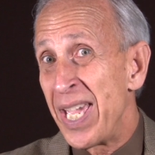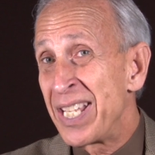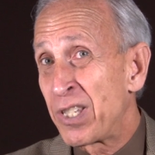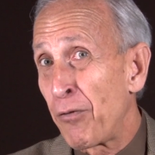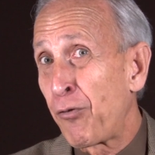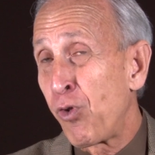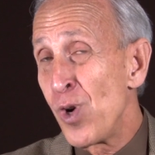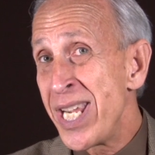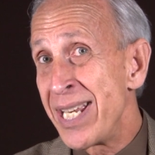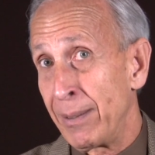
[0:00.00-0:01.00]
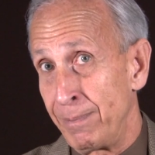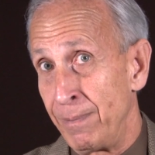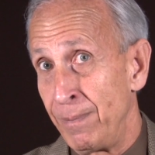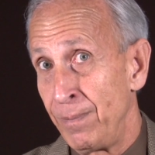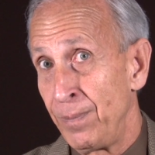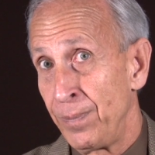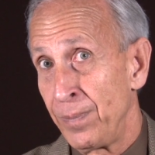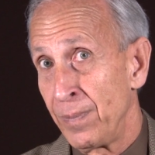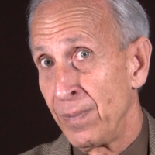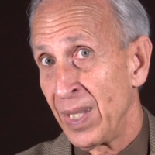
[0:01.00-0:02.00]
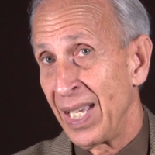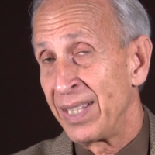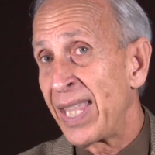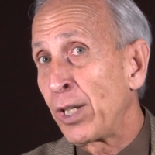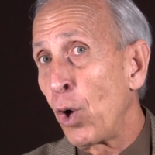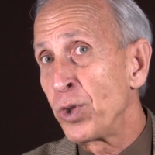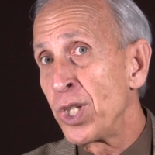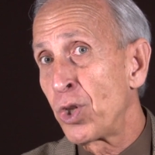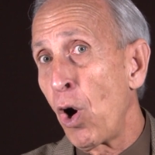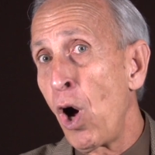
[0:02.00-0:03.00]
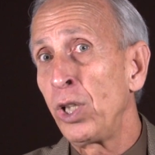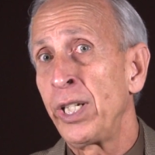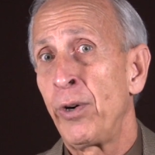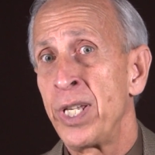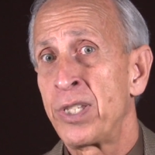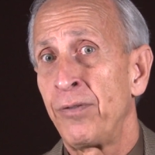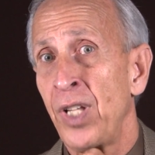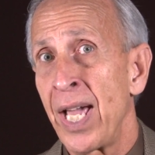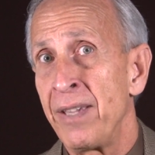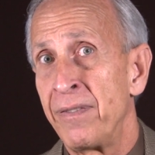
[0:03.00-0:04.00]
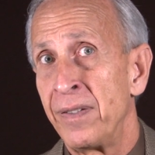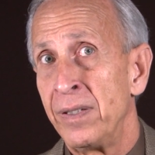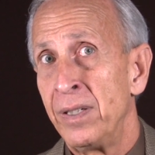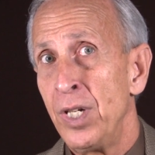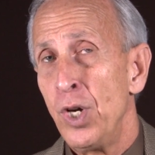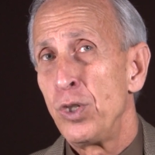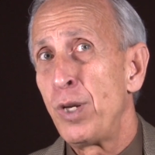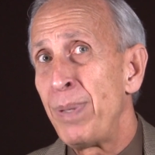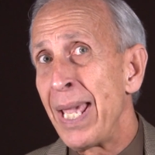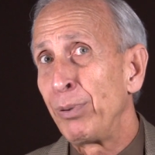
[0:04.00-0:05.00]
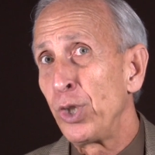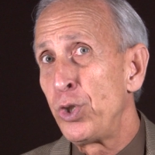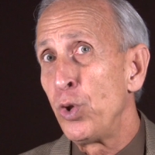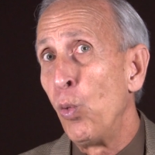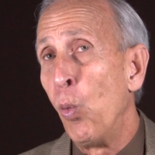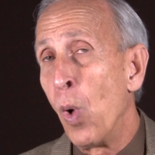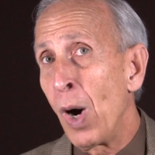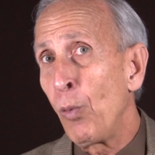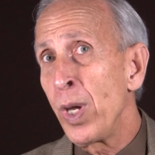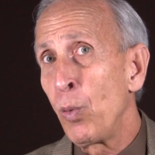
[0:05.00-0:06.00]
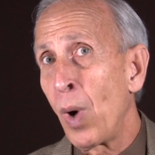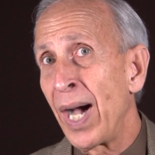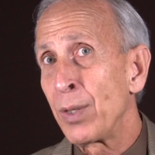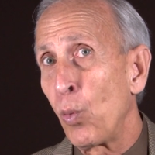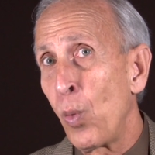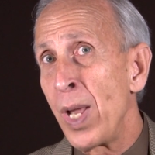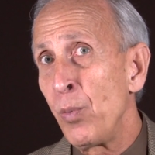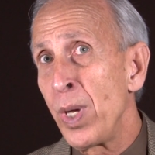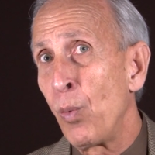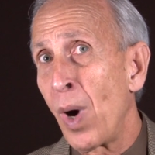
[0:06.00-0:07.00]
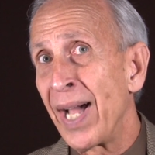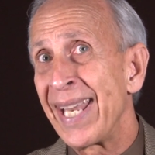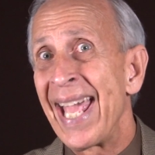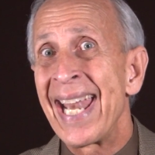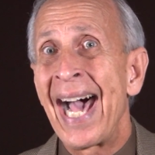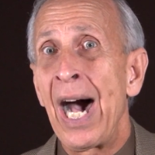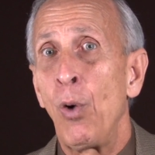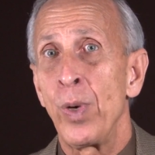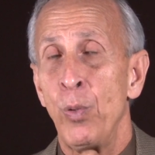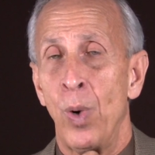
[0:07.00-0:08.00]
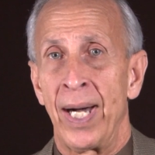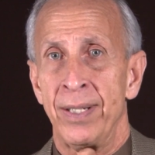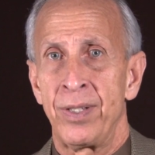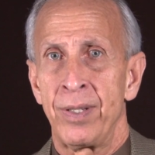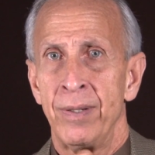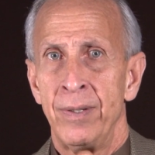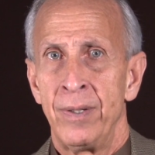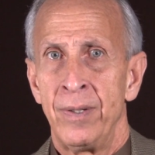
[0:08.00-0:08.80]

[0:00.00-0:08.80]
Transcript: it's a freedom that goes into all areas of life to be able to do what we want, when we want, and how we want.